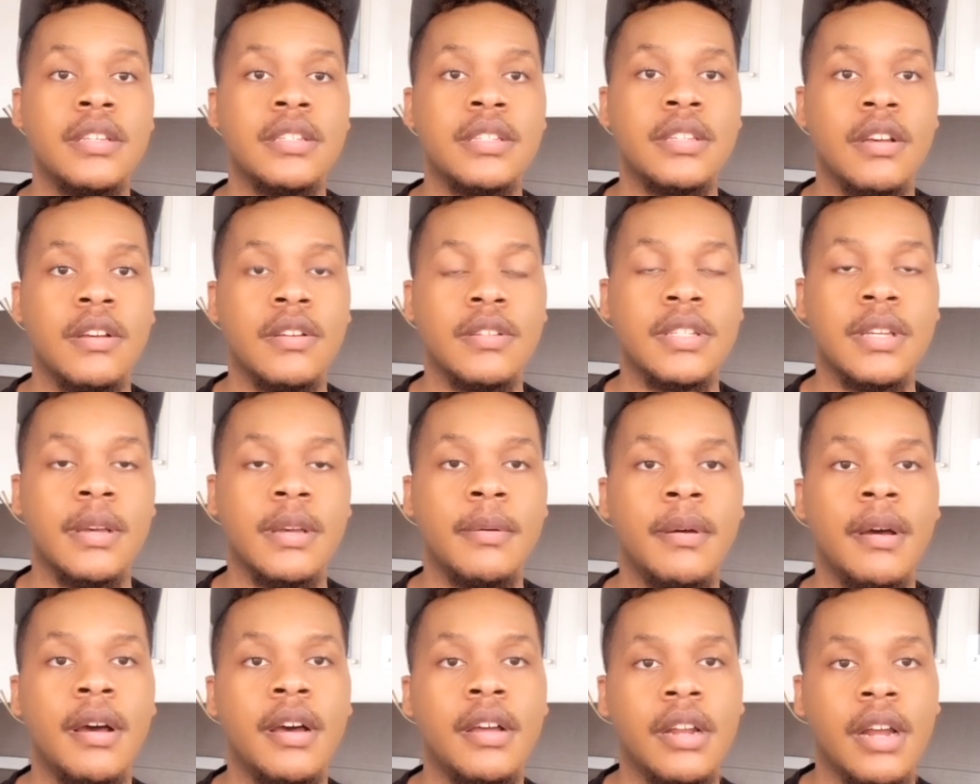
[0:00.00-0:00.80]
So,
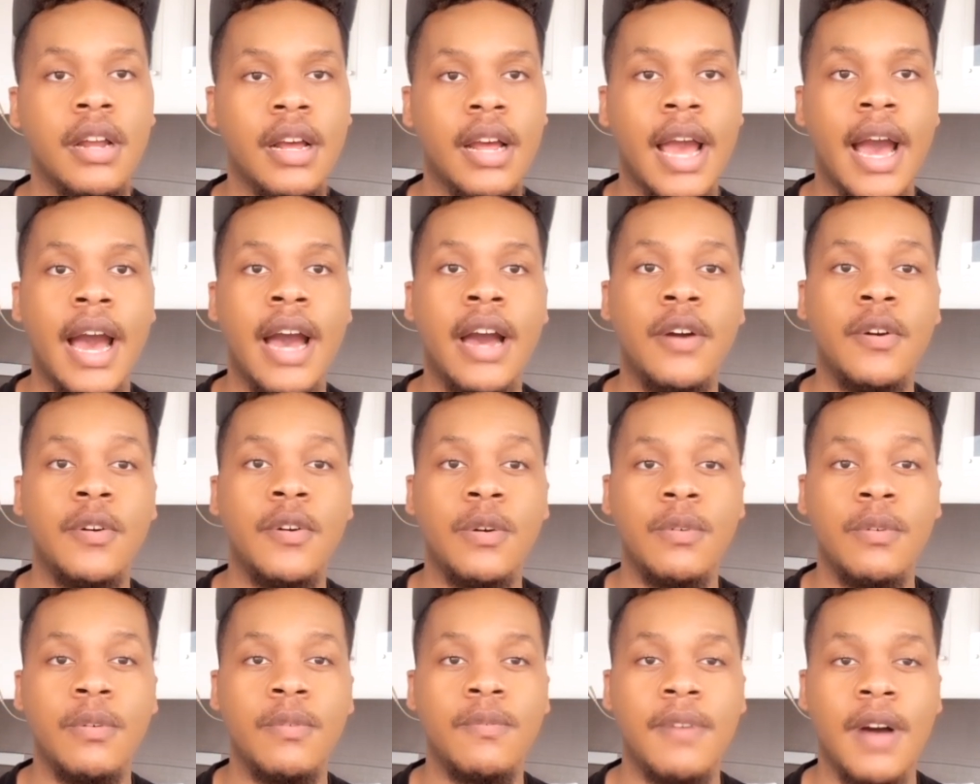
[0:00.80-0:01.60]
so a guy
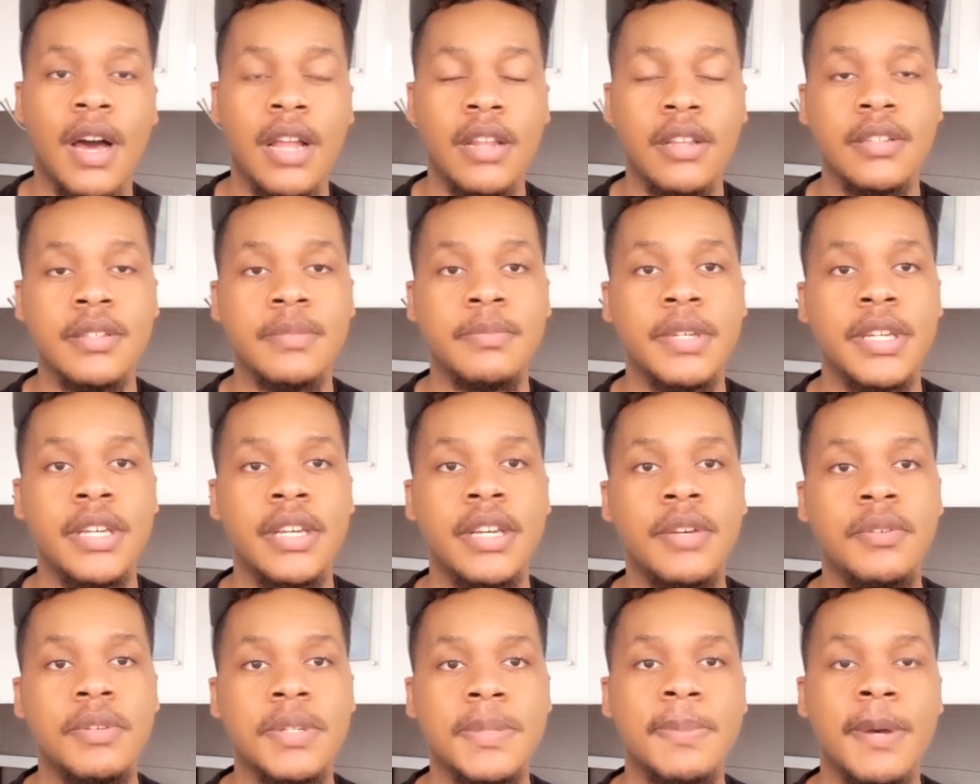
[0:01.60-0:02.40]
who follows me,
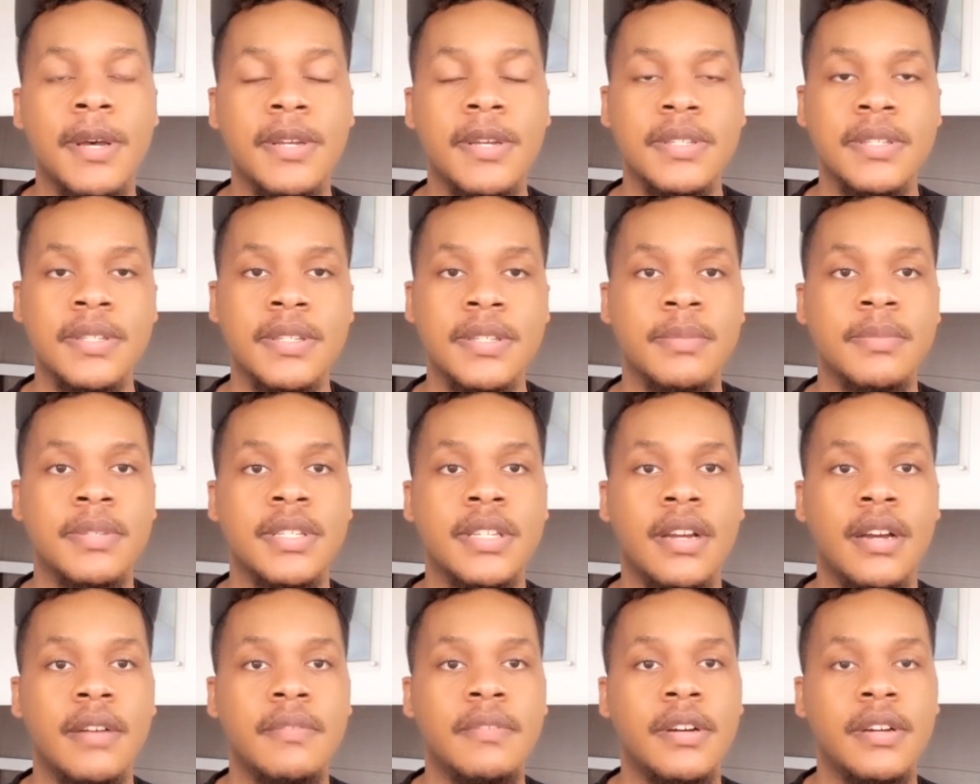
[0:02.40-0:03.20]
he was posting some
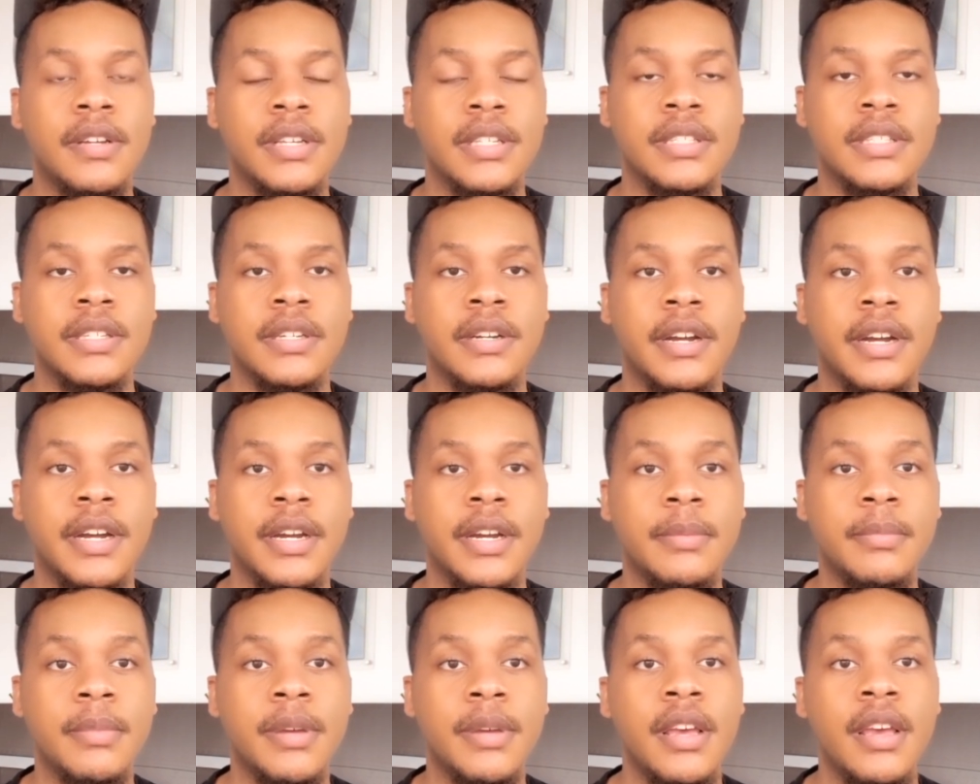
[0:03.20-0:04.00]
stuff on
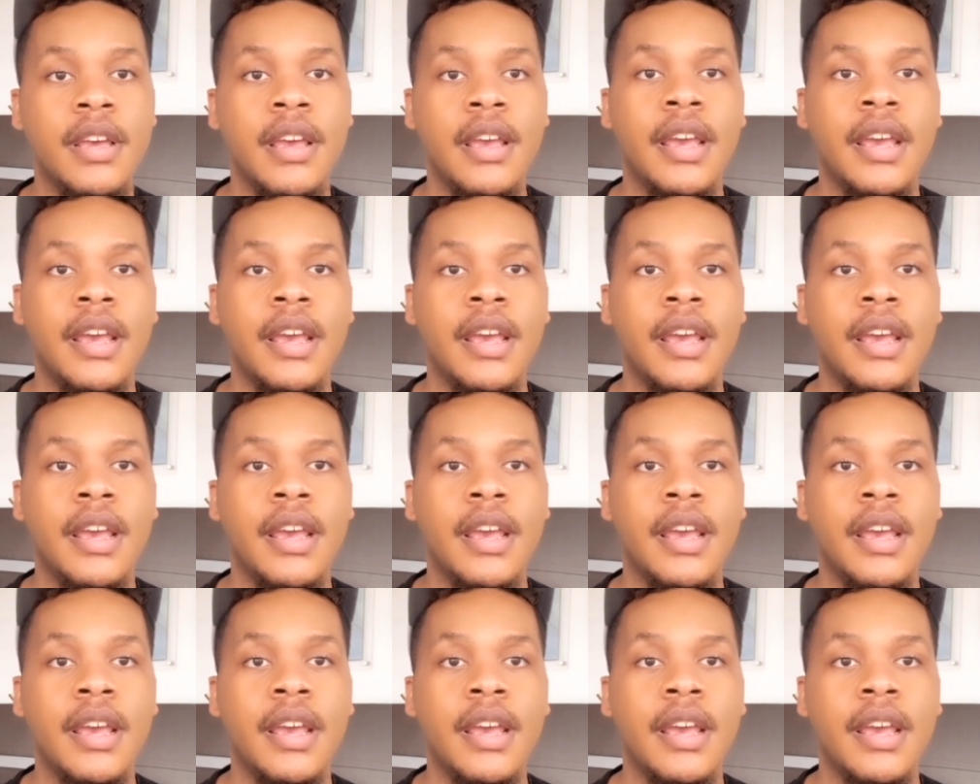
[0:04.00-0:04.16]
Instagram,